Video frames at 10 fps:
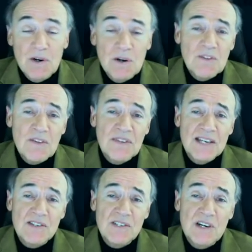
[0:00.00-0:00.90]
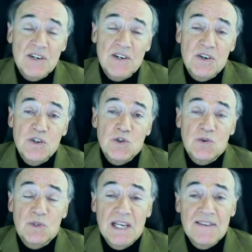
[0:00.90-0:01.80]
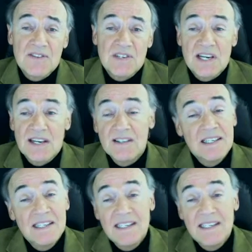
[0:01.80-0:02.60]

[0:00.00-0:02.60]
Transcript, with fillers: All the things that are in our usual lifestyle